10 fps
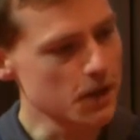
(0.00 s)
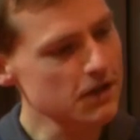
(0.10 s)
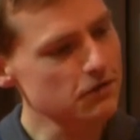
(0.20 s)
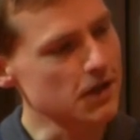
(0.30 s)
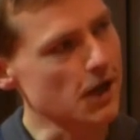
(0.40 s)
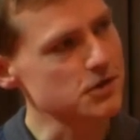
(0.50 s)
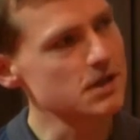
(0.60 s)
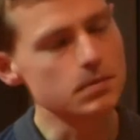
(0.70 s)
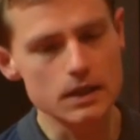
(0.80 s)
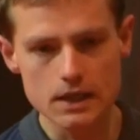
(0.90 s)
given how
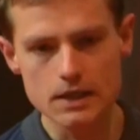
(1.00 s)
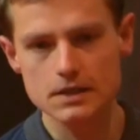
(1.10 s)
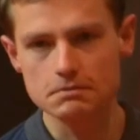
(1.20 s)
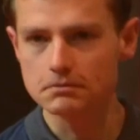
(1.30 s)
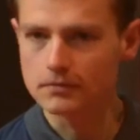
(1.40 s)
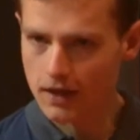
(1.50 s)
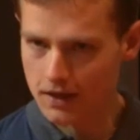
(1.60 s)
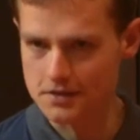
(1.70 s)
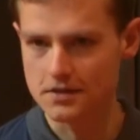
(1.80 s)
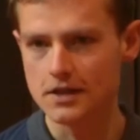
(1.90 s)
simple it is,
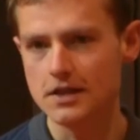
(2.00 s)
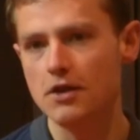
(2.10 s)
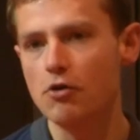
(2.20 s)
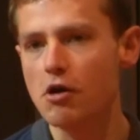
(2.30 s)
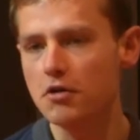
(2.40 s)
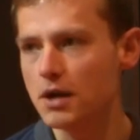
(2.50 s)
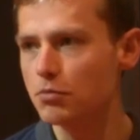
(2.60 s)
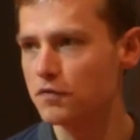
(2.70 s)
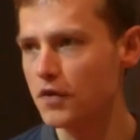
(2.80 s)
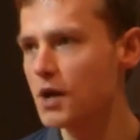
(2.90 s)
and there are a
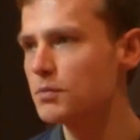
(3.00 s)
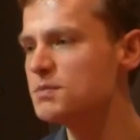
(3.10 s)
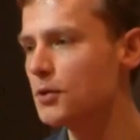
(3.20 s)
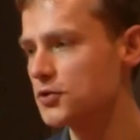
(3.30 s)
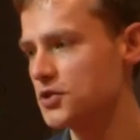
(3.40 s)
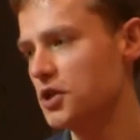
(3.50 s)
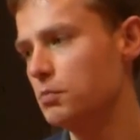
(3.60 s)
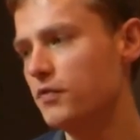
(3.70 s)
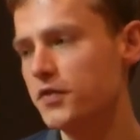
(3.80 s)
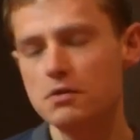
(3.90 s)
number of libraries built on
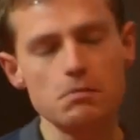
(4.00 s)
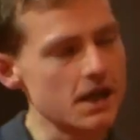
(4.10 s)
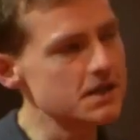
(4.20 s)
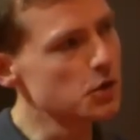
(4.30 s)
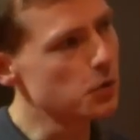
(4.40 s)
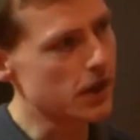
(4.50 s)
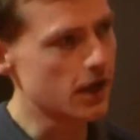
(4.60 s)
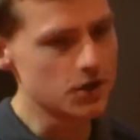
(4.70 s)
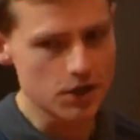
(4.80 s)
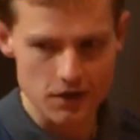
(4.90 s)
top of it that may deal with
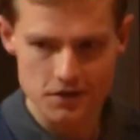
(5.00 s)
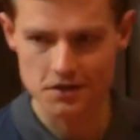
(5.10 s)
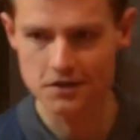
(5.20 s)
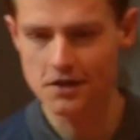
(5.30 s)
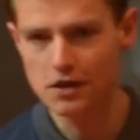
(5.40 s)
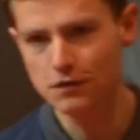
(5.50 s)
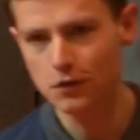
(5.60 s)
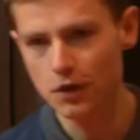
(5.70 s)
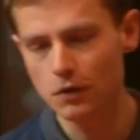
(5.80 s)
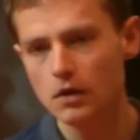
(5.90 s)
any changes underneath
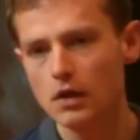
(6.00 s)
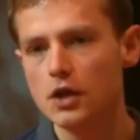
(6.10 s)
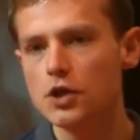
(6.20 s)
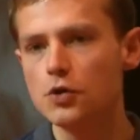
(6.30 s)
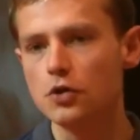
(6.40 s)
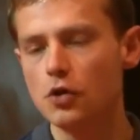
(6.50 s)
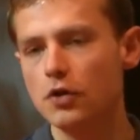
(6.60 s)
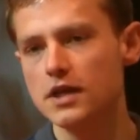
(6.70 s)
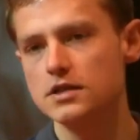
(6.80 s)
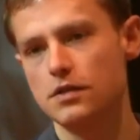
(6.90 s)
for you, you can
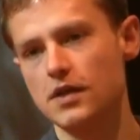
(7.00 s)
hook into